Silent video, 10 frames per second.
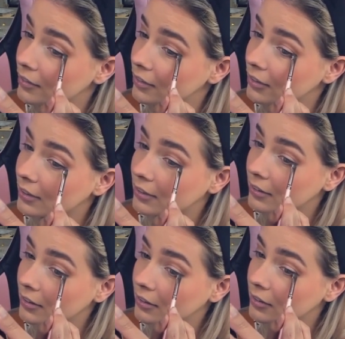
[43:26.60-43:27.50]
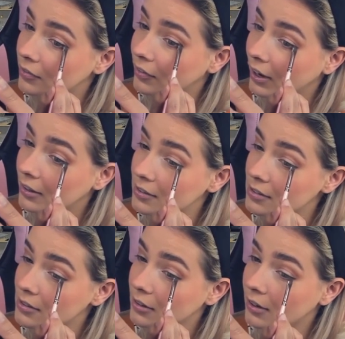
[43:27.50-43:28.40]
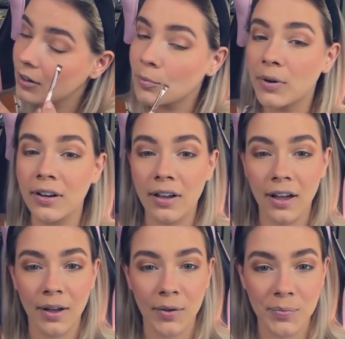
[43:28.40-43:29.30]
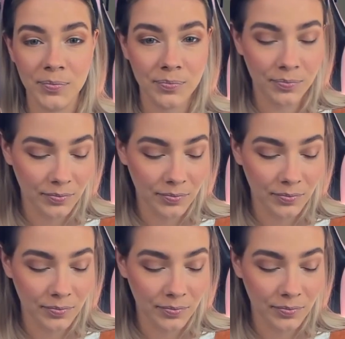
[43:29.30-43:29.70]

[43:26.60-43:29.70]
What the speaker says: sisters, friends, and her would go